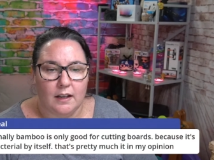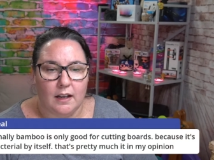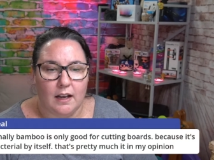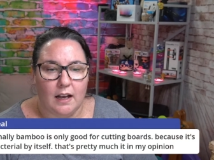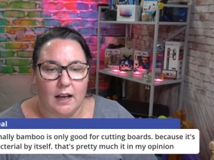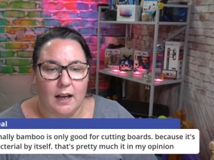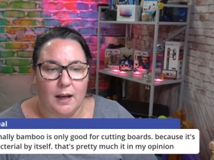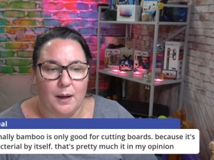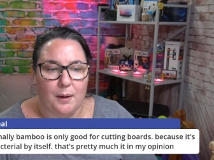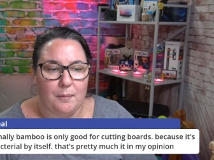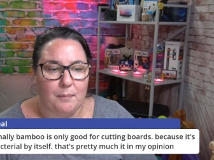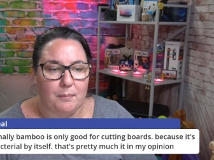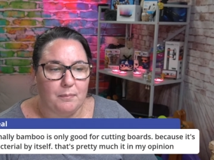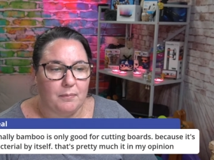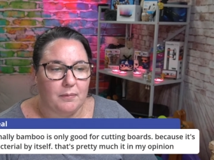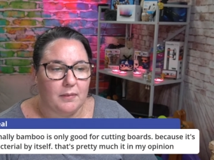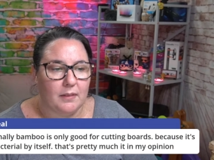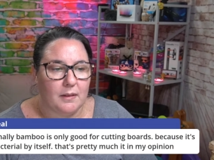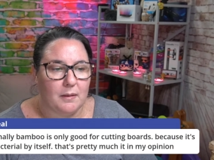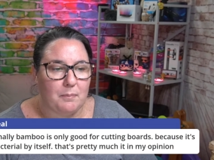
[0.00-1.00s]
Um,
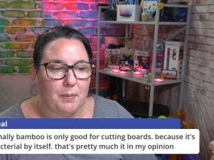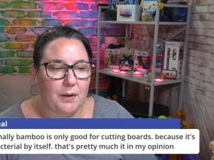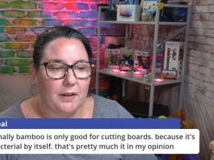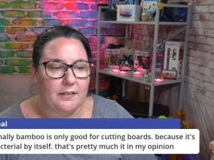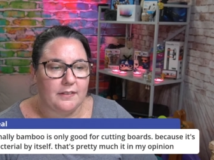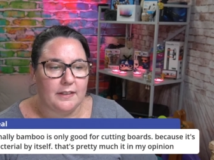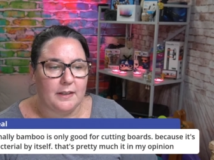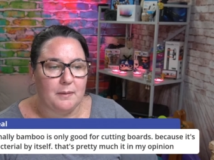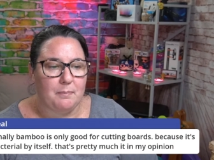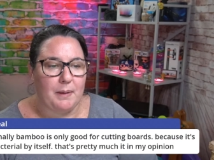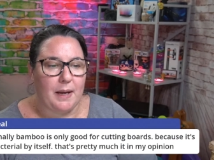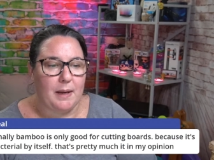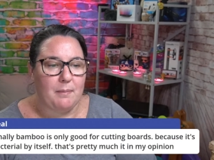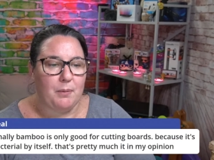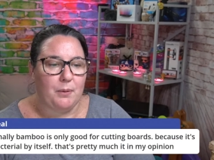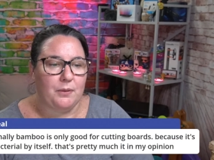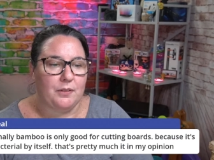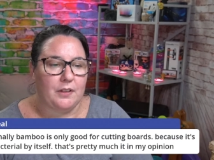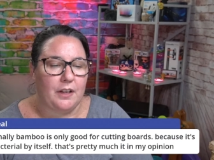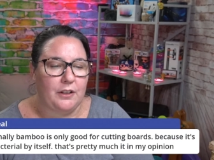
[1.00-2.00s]
personally, bamboo
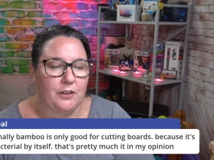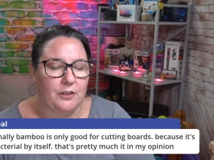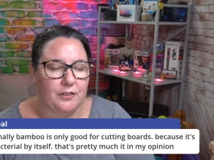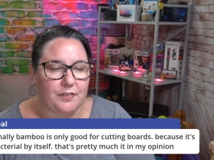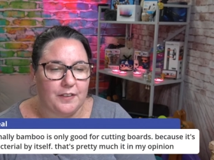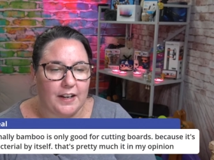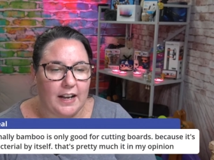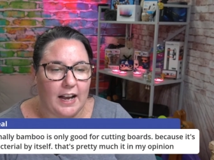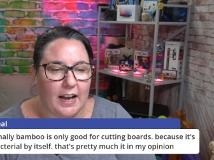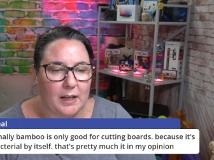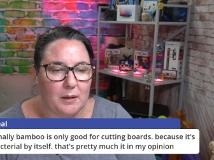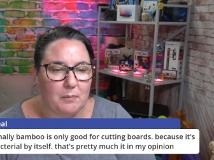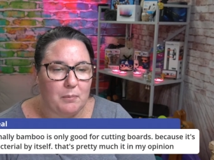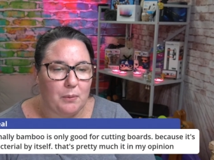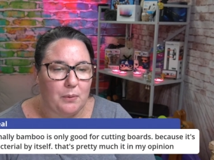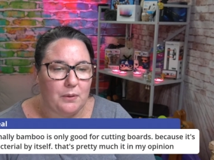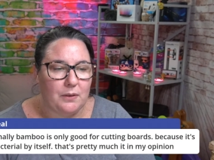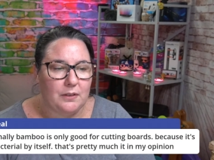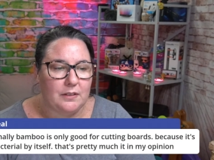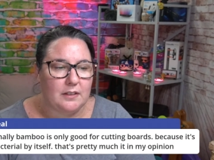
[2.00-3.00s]
is only good for cutting
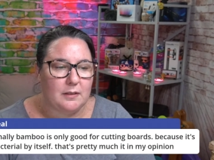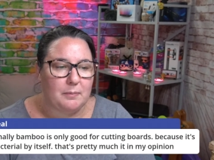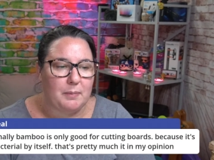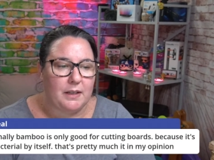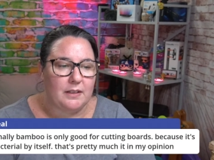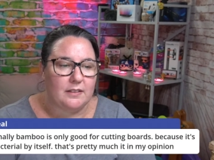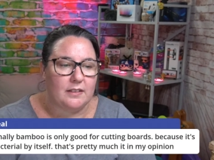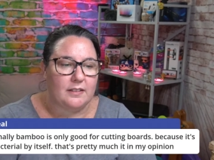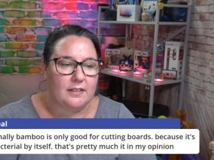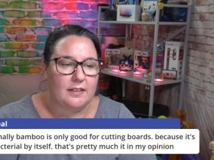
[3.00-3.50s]
boards because it's